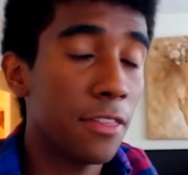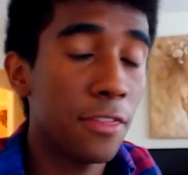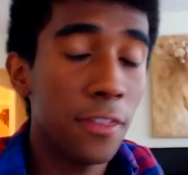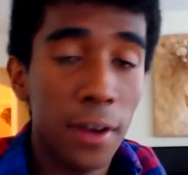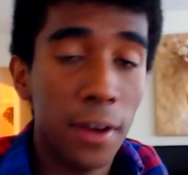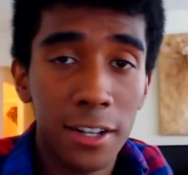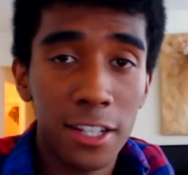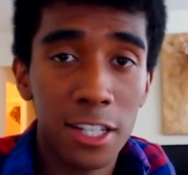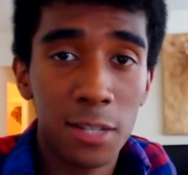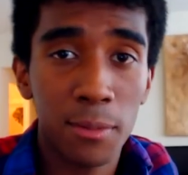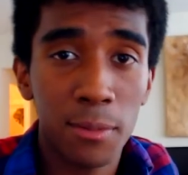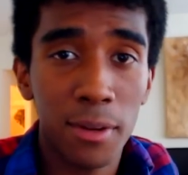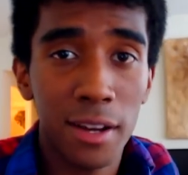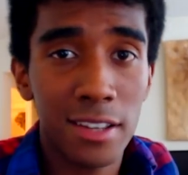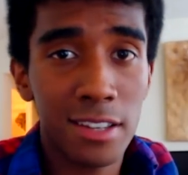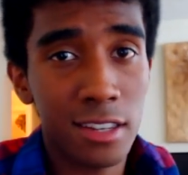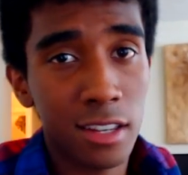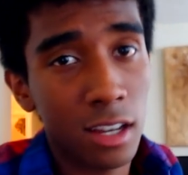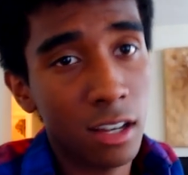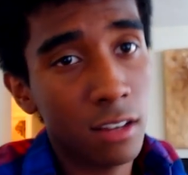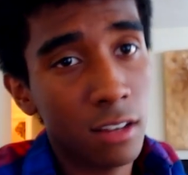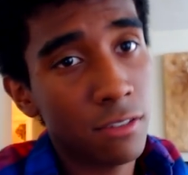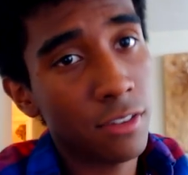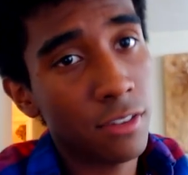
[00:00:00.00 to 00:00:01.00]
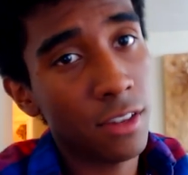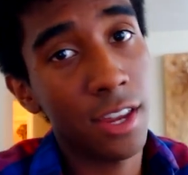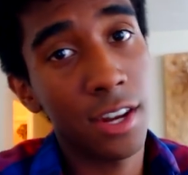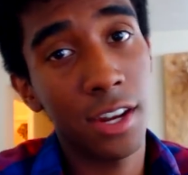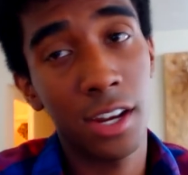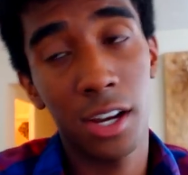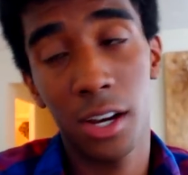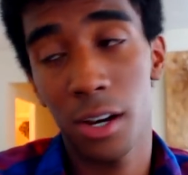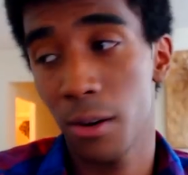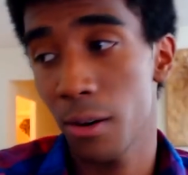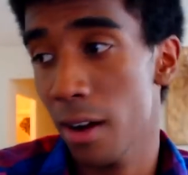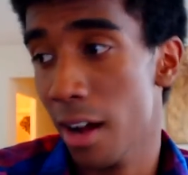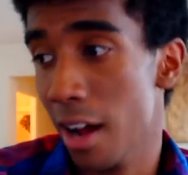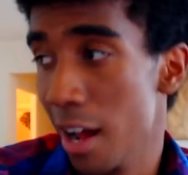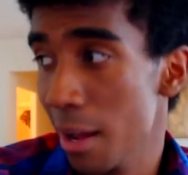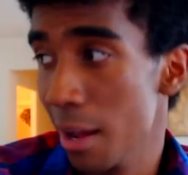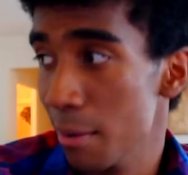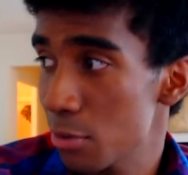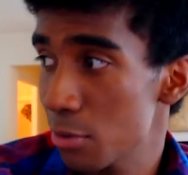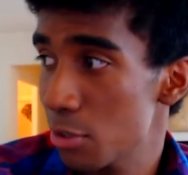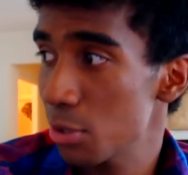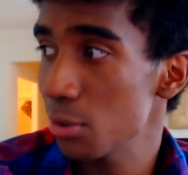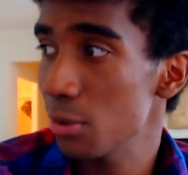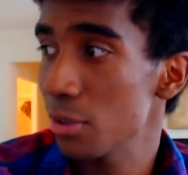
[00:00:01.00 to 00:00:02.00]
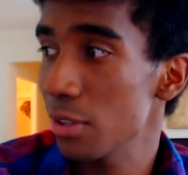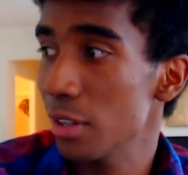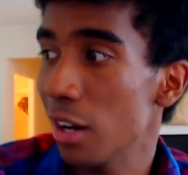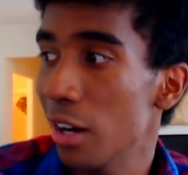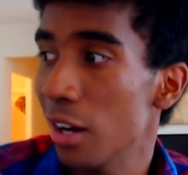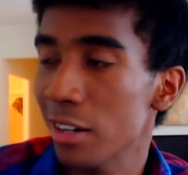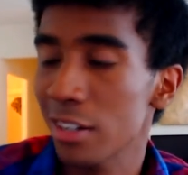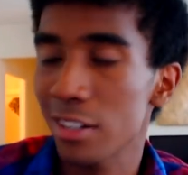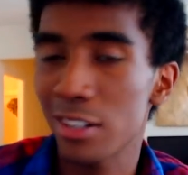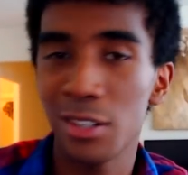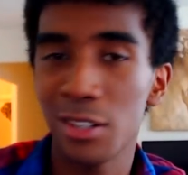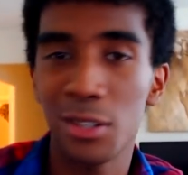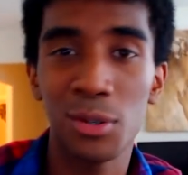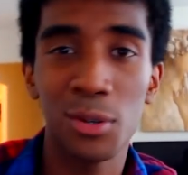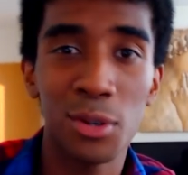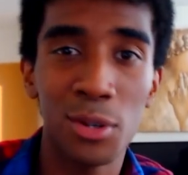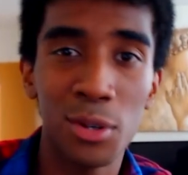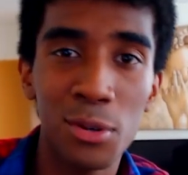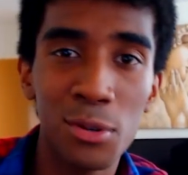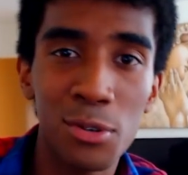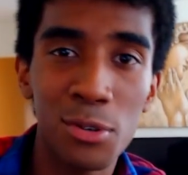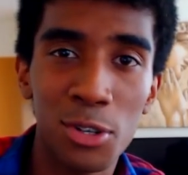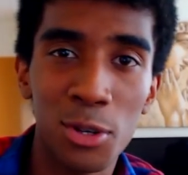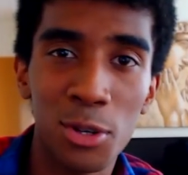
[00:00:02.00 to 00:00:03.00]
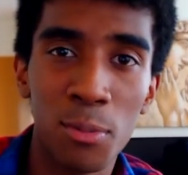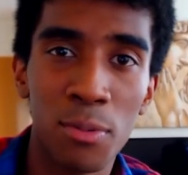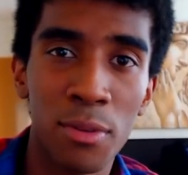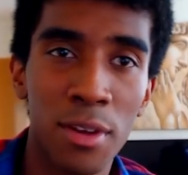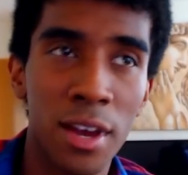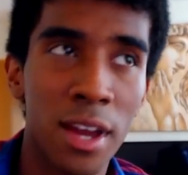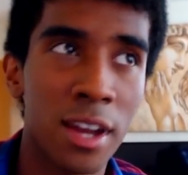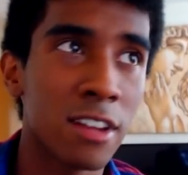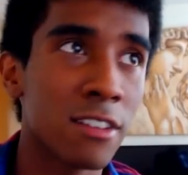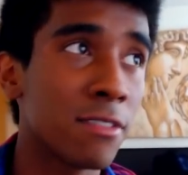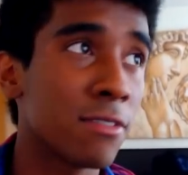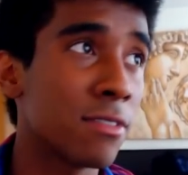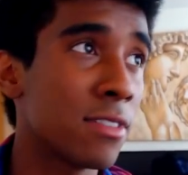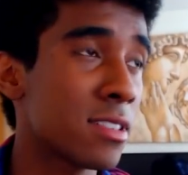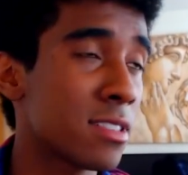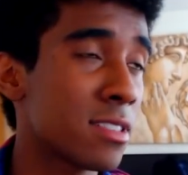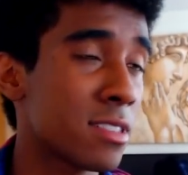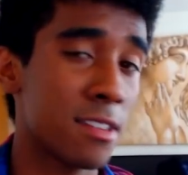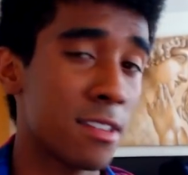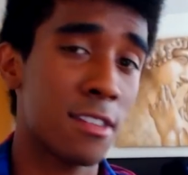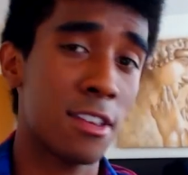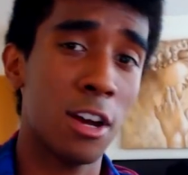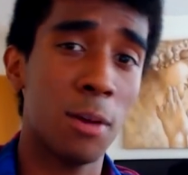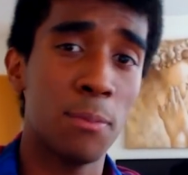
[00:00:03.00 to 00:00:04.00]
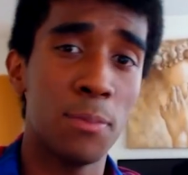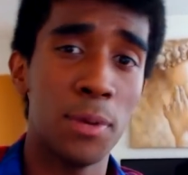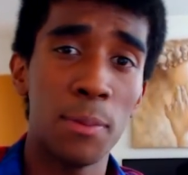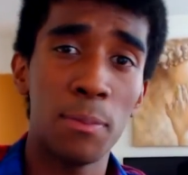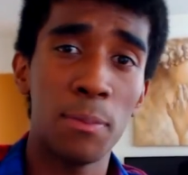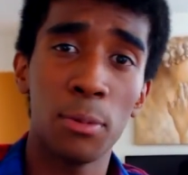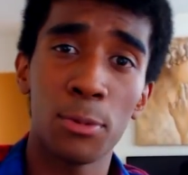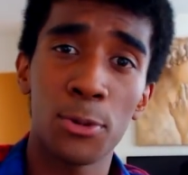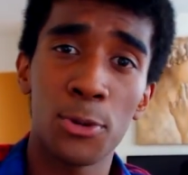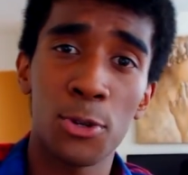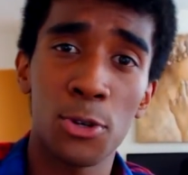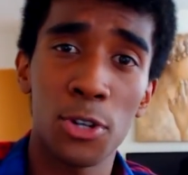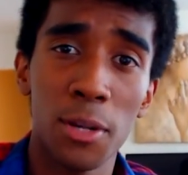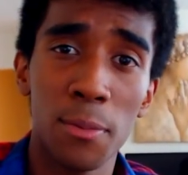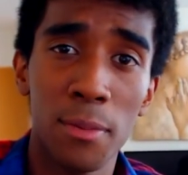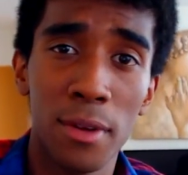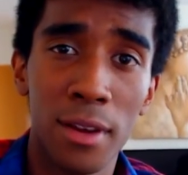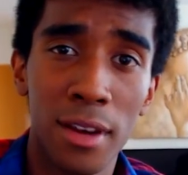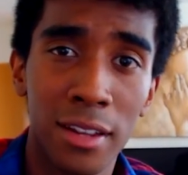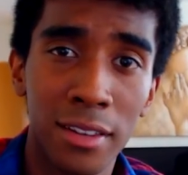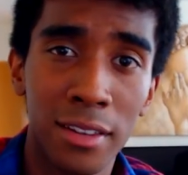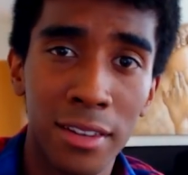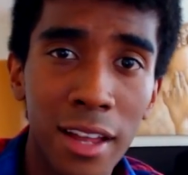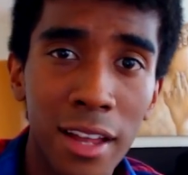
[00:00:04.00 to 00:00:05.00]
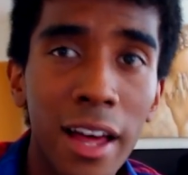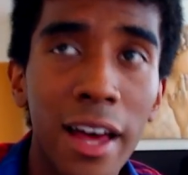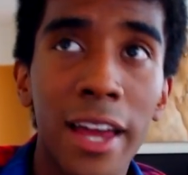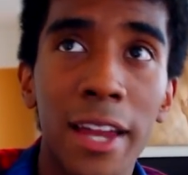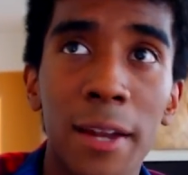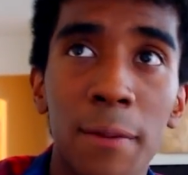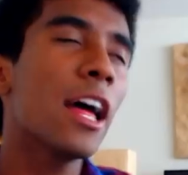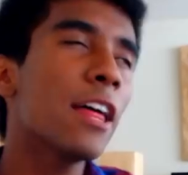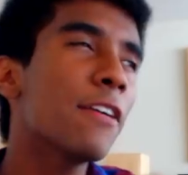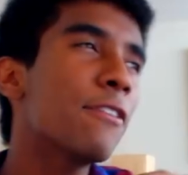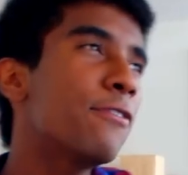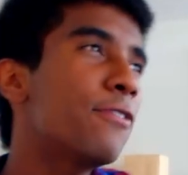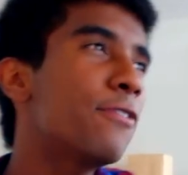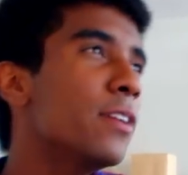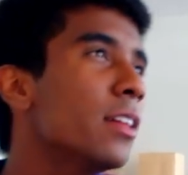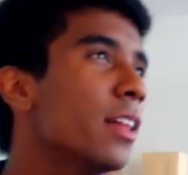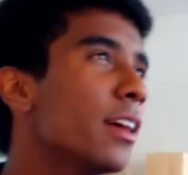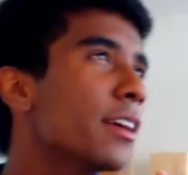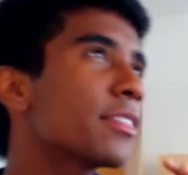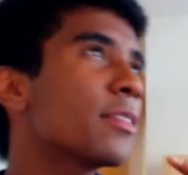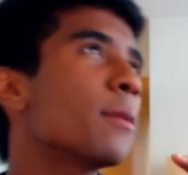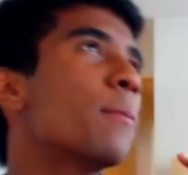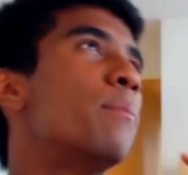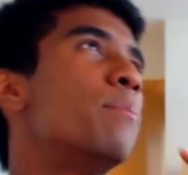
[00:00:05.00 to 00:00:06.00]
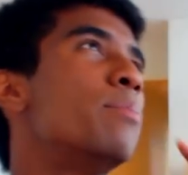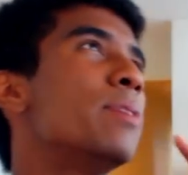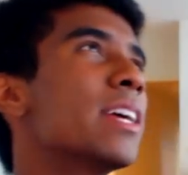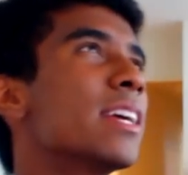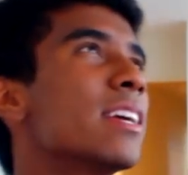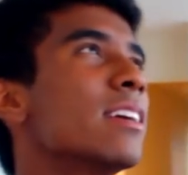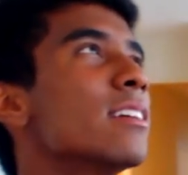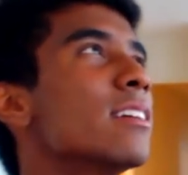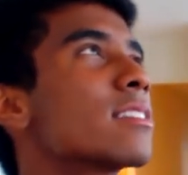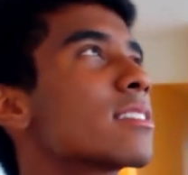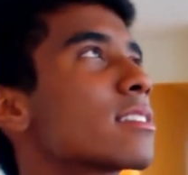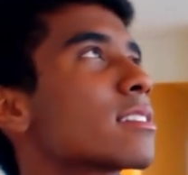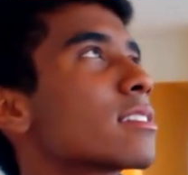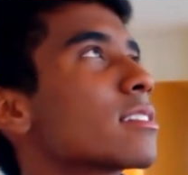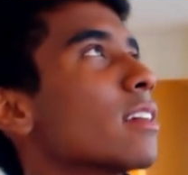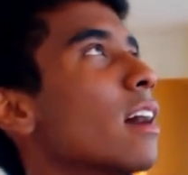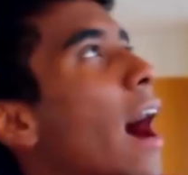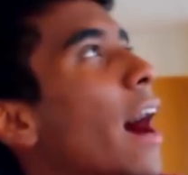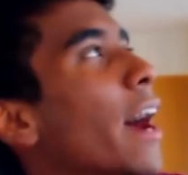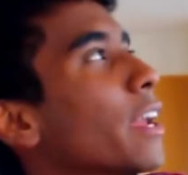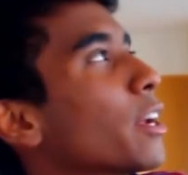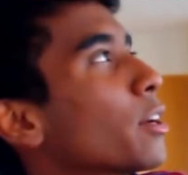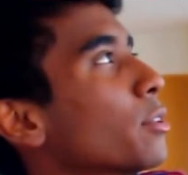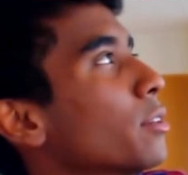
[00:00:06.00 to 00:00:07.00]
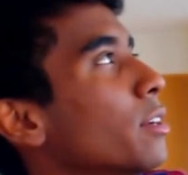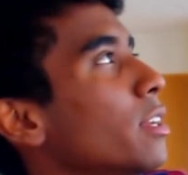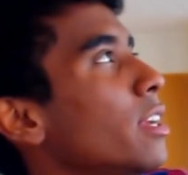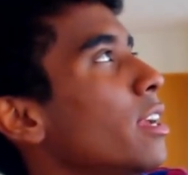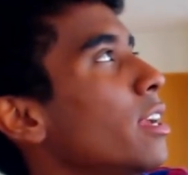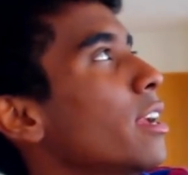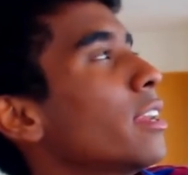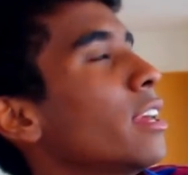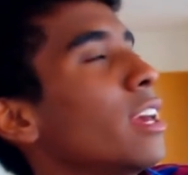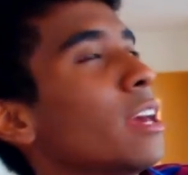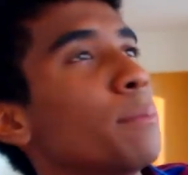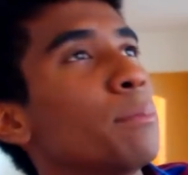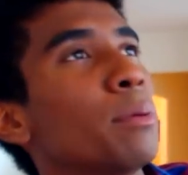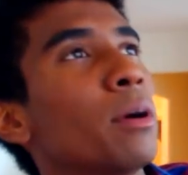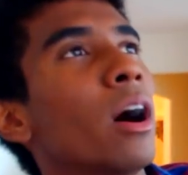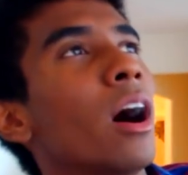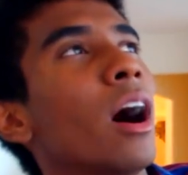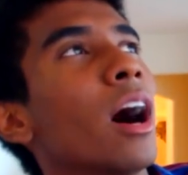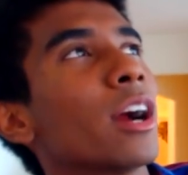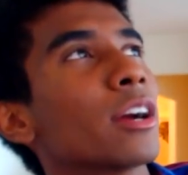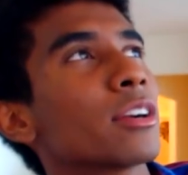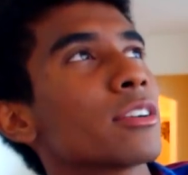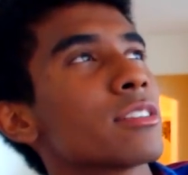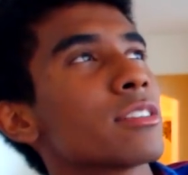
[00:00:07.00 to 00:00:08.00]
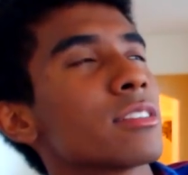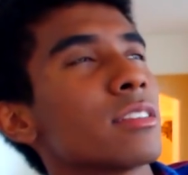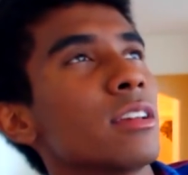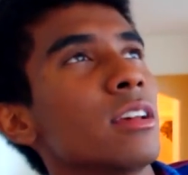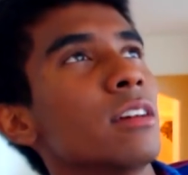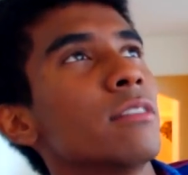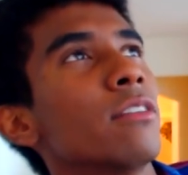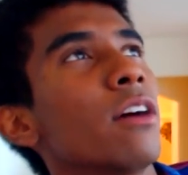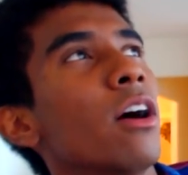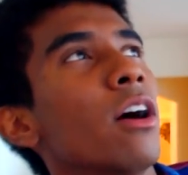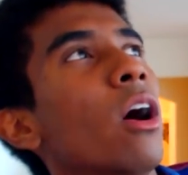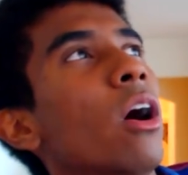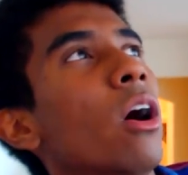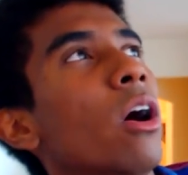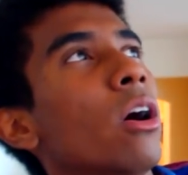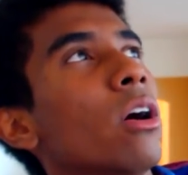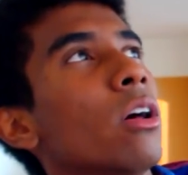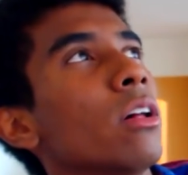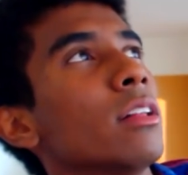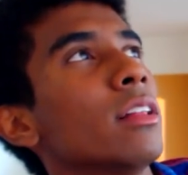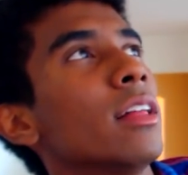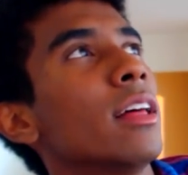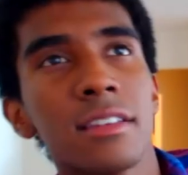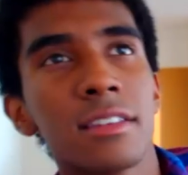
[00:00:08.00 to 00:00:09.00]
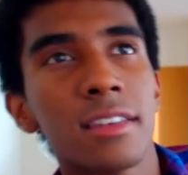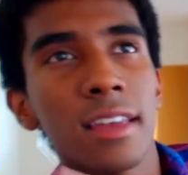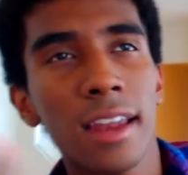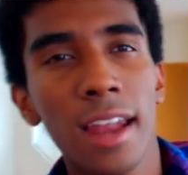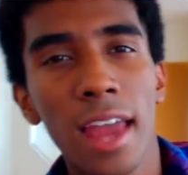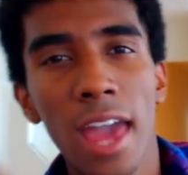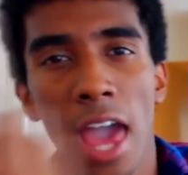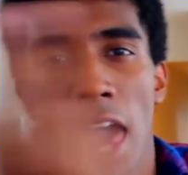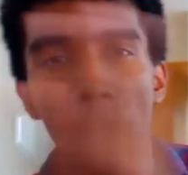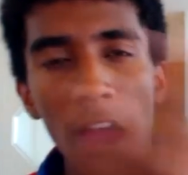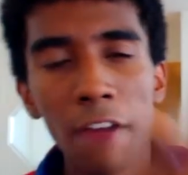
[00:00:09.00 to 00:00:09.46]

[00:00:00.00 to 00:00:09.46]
I thought to myself that, you know, I'm too young to do YouTube then if this is how people treat me online. And I feel like the biggest irony and hypocrisy of all is that